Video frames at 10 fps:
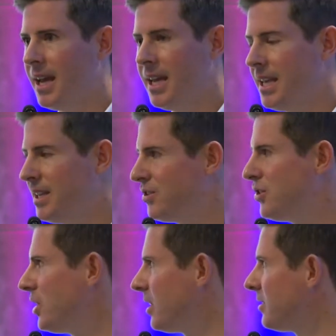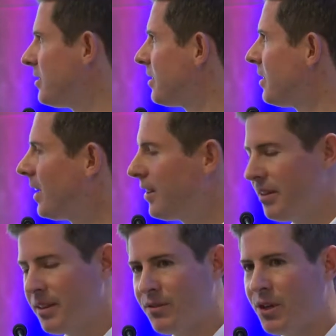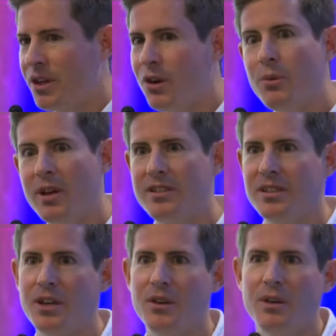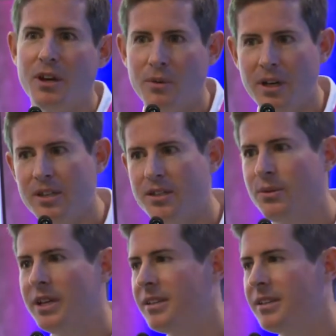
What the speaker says: is just, I think they've got a long way to go. I really do.